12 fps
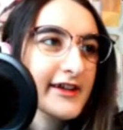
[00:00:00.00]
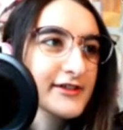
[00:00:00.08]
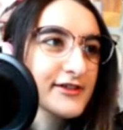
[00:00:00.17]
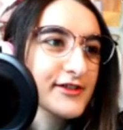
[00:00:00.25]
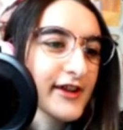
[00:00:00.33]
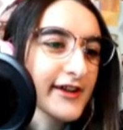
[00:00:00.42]
I
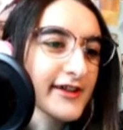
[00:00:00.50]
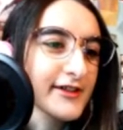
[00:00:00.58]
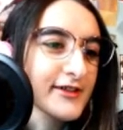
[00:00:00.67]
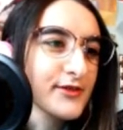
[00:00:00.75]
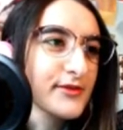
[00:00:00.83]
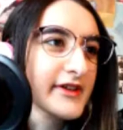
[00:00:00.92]
just thought it
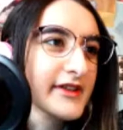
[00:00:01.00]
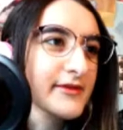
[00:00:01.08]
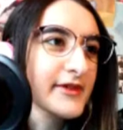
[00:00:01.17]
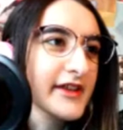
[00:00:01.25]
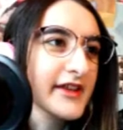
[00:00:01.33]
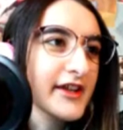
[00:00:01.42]
looked
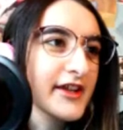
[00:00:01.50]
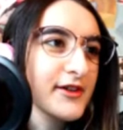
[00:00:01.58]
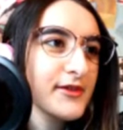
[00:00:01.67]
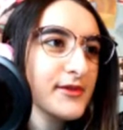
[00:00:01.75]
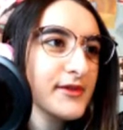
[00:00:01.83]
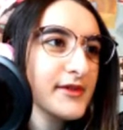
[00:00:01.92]
really
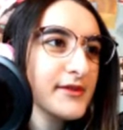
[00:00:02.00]
cute.